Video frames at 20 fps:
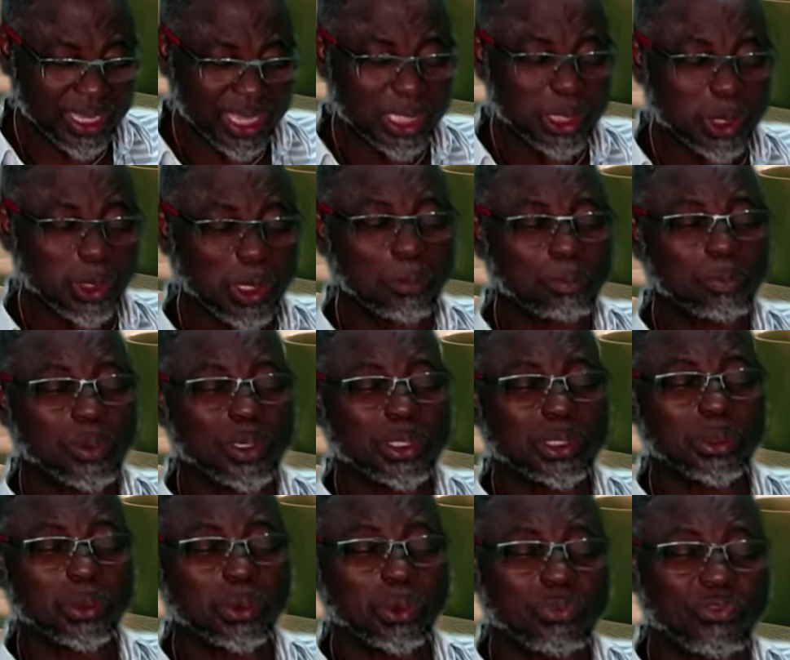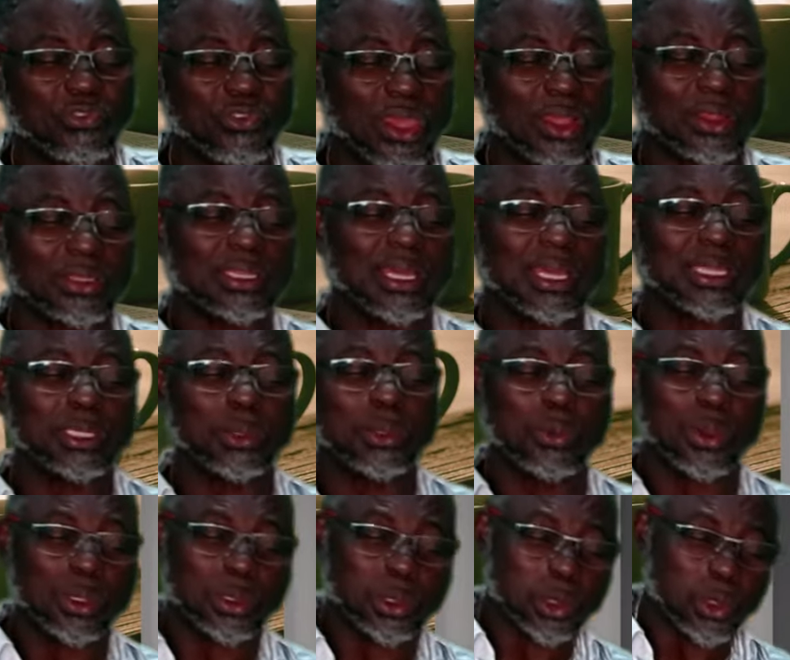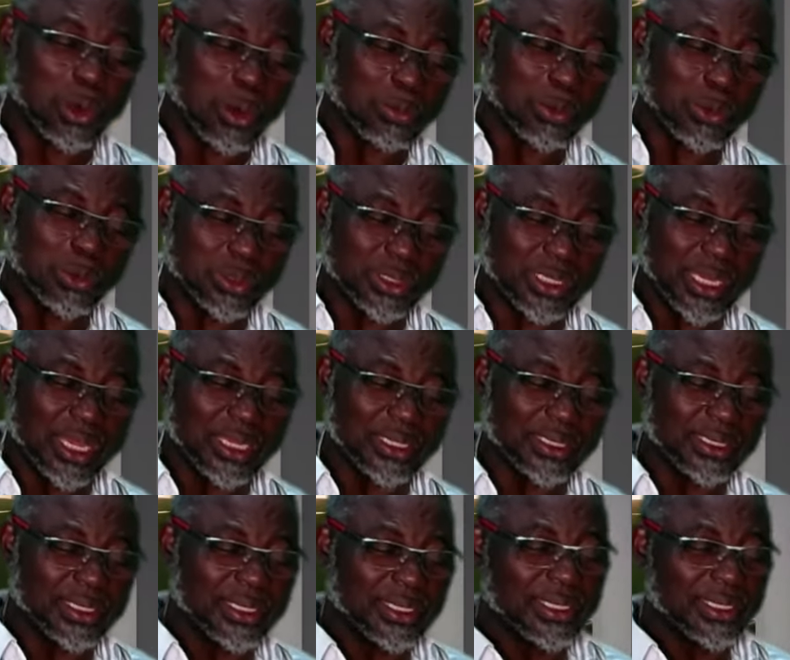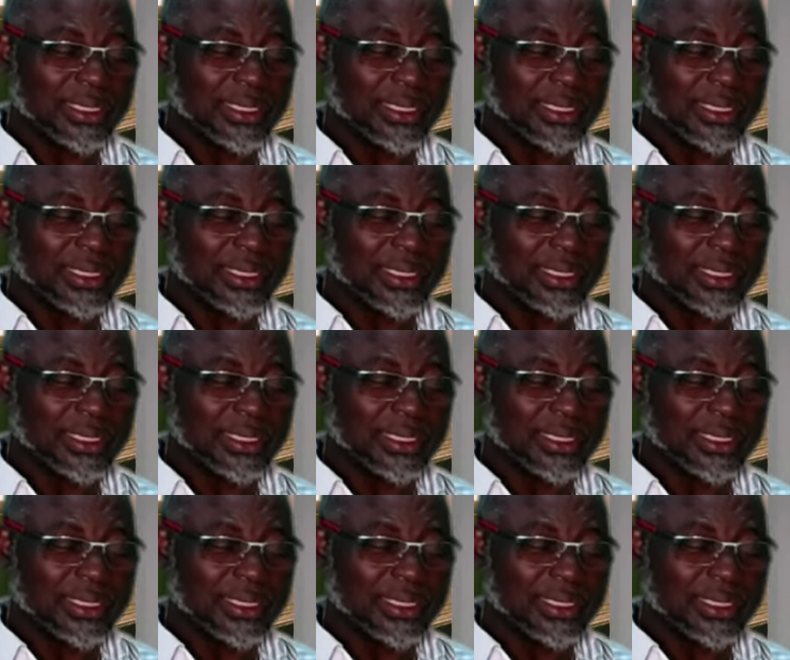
I saw a person who felt that they were troubled and